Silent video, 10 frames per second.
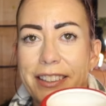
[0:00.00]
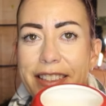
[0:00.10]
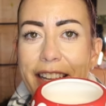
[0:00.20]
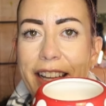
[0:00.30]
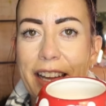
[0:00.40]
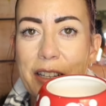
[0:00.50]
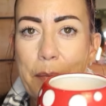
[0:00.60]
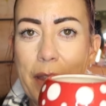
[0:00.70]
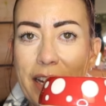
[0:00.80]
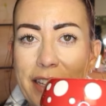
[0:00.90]
Saying
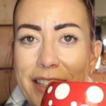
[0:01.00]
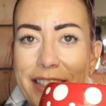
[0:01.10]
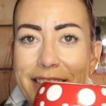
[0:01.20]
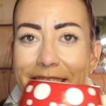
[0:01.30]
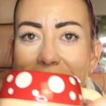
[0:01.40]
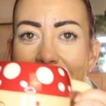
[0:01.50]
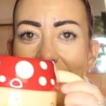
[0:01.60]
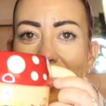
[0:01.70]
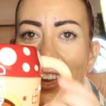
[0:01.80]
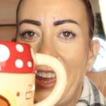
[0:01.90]
hand painted.
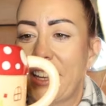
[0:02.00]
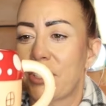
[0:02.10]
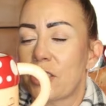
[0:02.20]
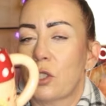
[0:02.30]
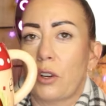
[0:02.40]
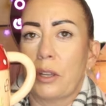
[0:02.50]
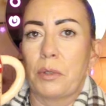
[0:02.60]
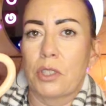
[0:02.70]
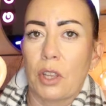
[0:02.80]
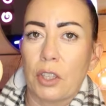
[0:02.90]
And I just thought it
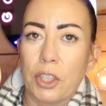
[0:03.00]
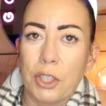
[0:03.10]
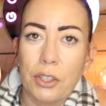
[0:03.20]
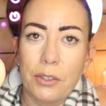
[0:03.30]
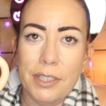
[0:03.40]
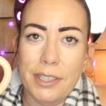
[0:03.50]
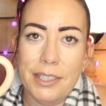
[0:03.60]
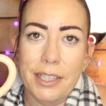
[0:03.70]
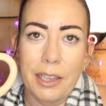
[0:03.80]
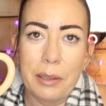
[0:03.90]
was the
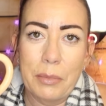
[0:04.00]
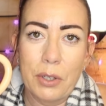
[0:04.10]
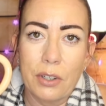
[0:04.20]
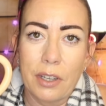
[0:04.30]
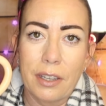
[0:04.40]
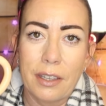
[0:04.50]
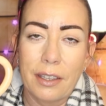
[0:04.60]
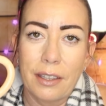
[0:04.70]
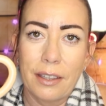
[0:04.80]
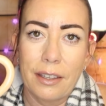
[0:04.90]
cutest little mug
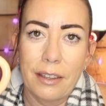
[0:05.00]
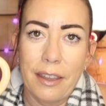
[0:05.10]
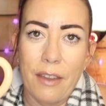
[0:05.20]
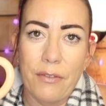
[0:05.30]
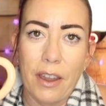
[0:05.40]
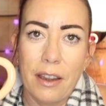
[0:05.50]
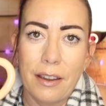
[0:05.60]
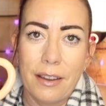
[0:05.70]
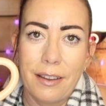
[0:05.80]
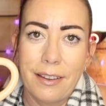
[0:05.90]
ever.
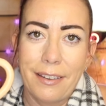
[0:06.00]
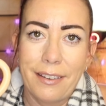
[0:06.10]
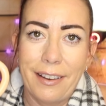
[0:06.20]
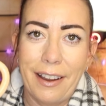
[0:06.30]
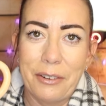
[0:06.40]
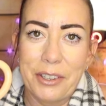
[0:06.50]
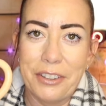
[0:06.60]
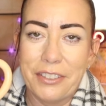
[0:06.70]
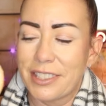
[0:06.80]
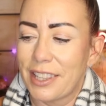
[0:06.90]
How
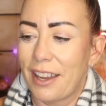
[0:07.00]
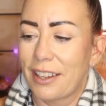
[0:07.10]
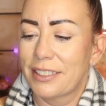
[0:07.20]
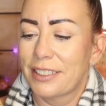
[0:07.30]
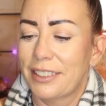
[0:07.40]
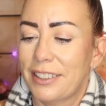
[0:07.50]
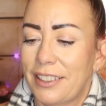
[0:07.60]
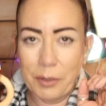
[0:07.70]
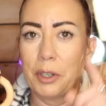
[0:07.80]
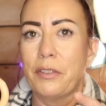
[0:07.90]
cute is that?
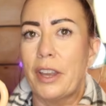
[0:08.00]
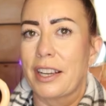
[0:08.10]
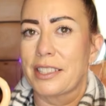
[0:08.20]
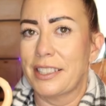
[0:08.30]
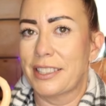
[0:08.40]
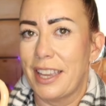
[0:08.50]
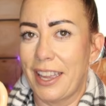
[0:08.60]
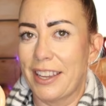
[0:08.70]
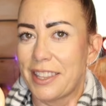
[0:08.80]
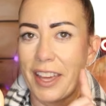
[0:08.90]
One of you actually
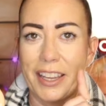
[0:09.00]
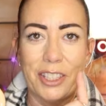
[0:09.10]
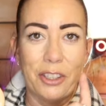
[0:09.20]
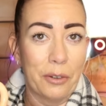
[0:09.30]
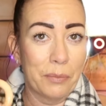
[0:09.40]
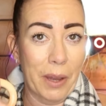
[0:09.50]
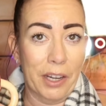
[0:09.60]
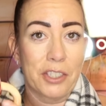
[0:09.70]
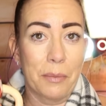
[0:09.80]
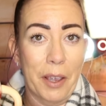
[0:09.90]
said that you
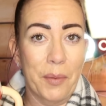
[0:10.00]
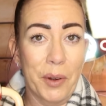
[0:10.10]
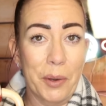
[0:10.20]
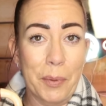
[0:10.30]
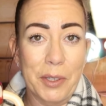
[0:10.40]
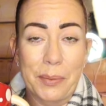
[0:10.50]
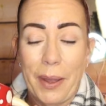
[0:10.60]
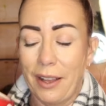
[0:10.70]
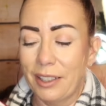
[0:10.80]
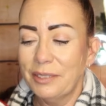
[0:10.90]
managed to pick one up as
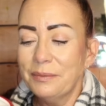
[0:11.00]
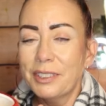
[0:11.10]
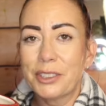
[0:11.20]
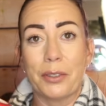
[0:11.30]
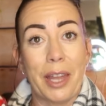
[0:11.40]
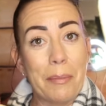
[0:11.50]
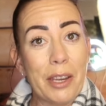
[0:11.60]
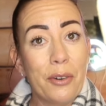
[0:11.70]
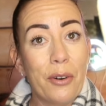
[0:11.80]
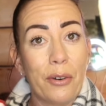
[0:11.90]
well, so let
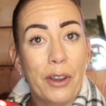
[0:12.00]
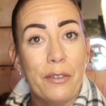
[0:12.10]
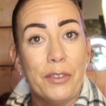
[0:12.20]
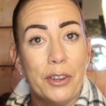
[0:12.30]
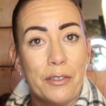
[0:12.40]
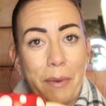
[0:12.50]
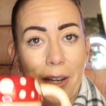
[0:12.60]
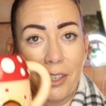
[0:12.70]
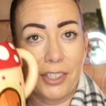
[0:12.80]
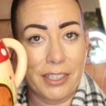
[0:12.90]
me know if you've
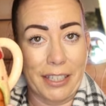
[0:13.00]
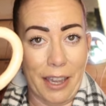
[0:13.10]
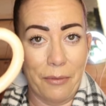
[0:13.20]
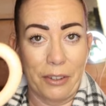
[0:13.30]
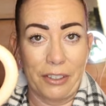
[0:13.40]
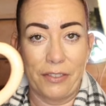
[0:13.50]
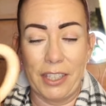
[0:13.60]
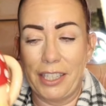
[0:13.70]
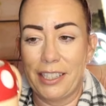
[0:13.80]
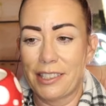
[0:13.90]
managed to get one of
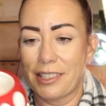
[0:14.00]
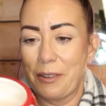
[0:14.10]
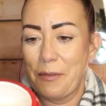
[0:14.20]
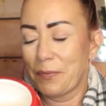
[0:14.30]
these,